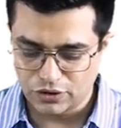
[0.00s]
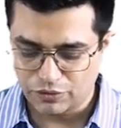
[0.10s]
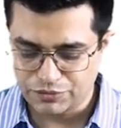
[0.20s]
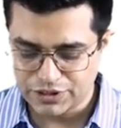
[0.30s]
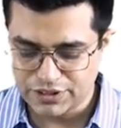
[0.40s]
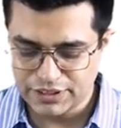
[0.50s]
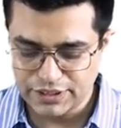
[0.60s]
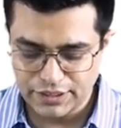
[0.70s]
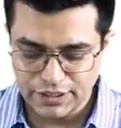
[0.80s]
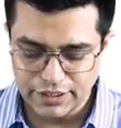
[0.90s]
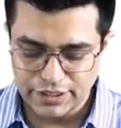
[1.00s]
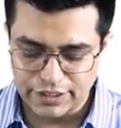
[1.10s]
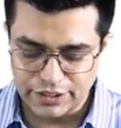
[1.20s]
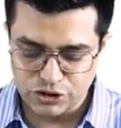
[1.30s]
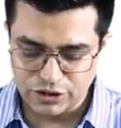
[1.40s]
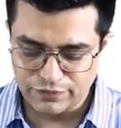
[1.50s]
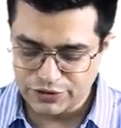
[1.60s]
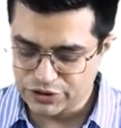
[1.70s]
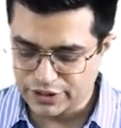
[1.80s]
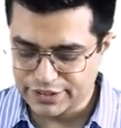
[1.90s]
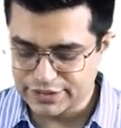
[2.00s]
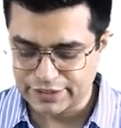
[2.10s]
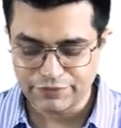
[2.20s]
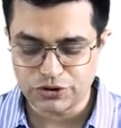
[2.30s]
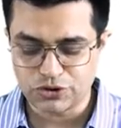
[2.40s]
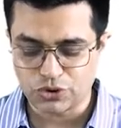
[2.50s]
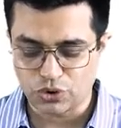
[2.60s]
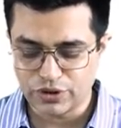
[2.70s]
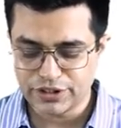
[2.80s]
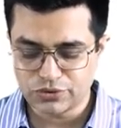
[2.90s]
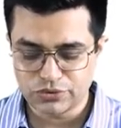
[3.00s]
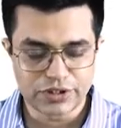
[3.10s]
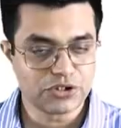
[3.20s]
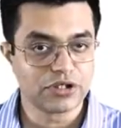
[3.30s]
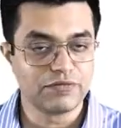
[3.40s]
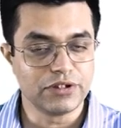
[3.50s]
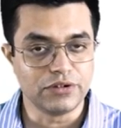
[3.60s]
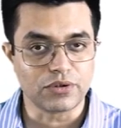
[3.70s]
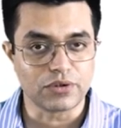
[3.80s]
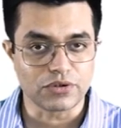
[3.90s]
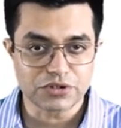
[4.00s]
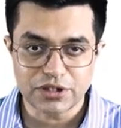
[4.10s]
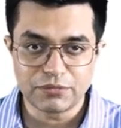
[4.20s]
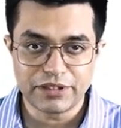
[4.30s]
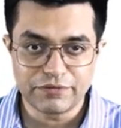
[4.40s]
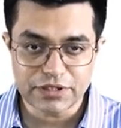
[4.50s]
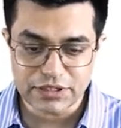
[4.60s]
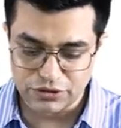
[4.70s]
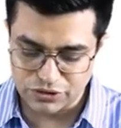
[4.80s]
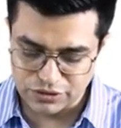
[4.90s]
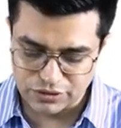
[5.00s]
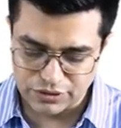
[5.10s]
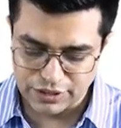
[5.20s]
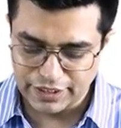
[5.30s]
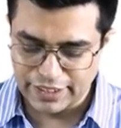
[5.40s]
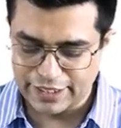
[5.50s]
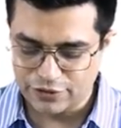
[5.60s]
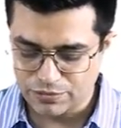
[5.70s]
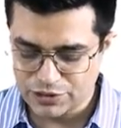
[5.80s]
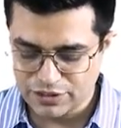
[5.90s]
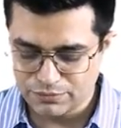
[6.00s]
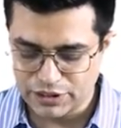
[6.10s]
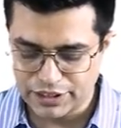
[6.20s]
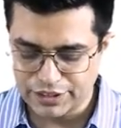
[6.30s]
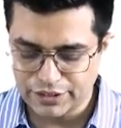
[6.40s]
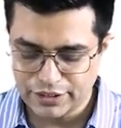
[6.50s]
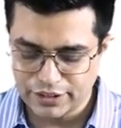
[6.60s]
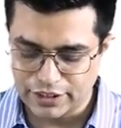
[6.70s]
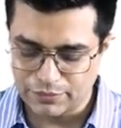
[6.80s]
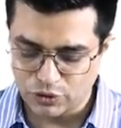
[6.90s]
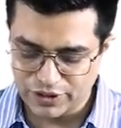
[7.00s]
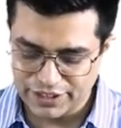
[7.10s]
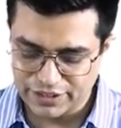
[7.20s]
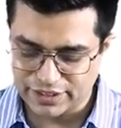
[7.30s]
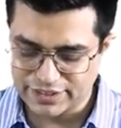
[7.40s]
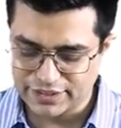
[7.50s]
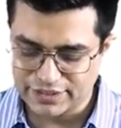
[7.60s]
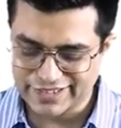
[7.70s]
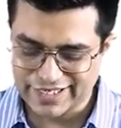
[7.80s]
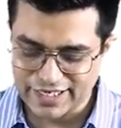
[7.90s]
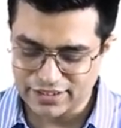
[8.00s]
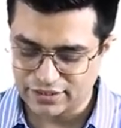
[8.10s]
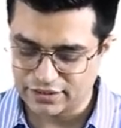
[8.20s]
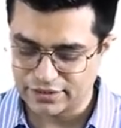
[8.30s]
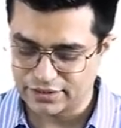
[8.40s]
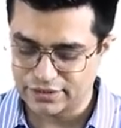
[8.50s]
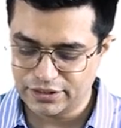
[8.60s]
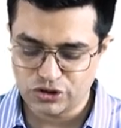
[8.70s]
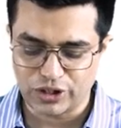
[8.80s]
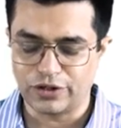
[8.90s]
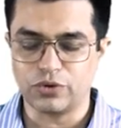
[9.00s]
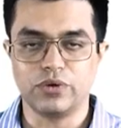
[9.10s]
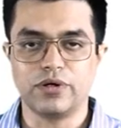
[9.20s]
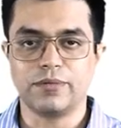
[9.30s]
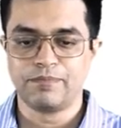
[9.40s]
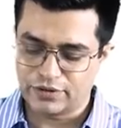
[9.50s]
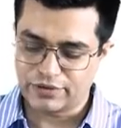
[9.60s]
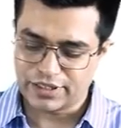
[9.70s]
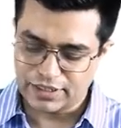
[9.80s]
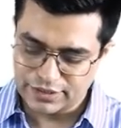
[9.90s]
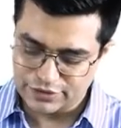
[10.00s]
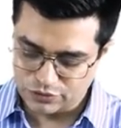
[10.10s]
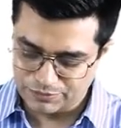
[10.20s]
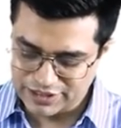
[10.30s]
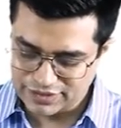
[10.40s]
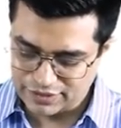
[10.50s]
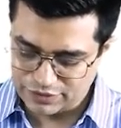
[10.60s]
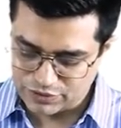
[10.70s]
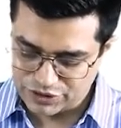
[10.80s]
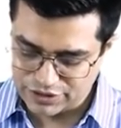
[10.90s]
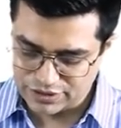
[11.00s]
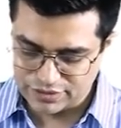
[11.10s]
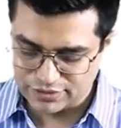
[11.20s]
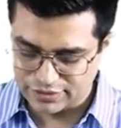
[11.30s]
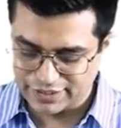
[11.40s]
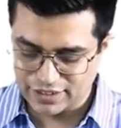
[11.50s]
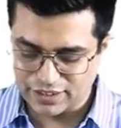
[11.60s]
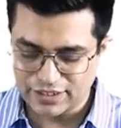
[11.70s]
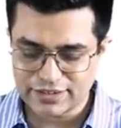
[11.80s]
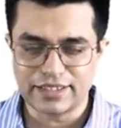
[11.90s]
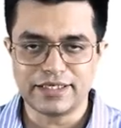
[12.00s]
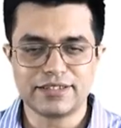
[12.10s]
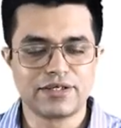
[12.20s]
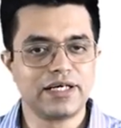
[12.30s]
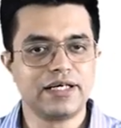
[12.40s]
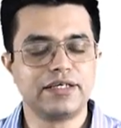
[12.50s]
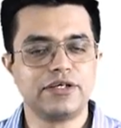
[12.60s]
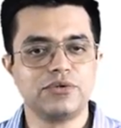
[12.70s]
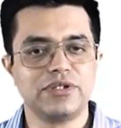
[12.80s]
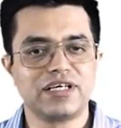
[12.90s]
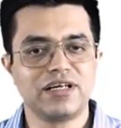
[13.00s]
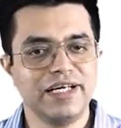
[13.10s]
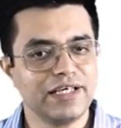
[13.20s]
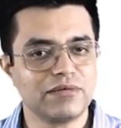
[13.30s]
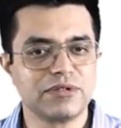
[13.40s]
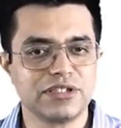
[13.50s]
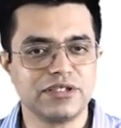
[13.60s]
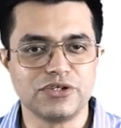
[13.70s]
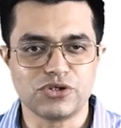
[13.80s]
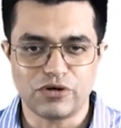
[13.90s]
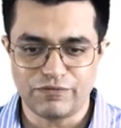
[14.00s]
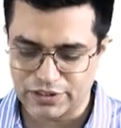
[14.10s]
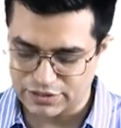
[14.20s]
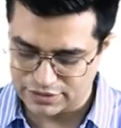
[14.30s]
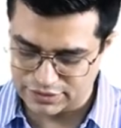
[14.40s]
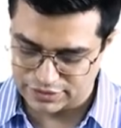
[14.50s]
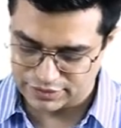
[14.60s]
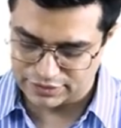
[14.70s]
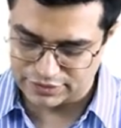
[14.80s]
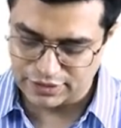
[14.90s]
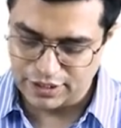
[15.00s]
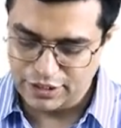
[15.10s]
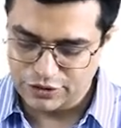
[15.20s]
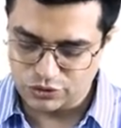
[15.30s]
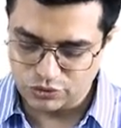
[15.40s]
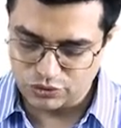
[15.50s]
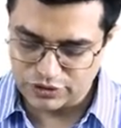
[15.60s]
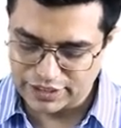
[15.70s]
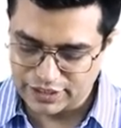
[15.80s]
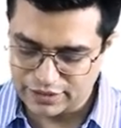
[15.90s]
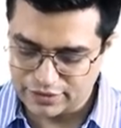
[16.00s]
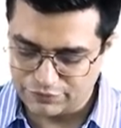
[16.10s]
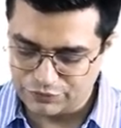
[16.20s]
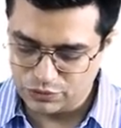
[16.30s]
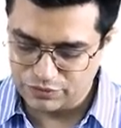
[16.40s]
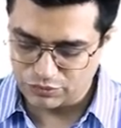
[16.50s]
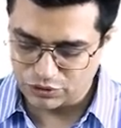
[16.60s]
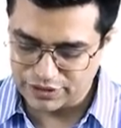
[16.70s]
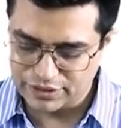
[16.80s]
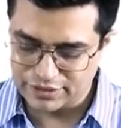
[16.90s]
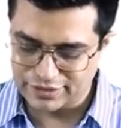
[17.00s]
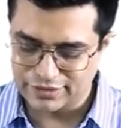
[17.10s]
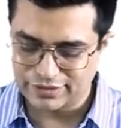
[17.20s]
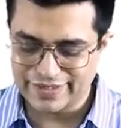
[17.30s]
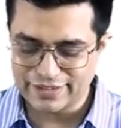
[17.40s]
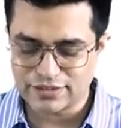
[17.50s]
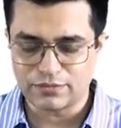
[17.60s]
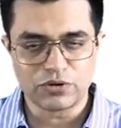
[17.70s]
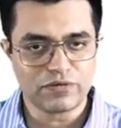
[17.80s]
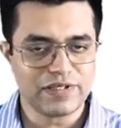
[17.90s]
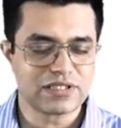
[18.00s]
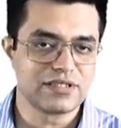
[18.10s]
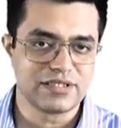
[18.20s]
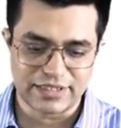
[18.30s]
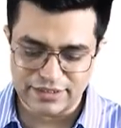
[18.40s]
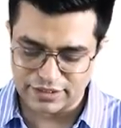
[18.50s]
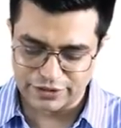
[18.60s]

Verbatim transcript: Option C, Kayser-Fleischer rings have a strong association with neurological manifestations. And option number D, hemolytic crisis can occur in the childhood. Now regarding, so basically question they are asking is related to the clinical presentation of Wilson's disease. So there are a few important things about Wilson's disease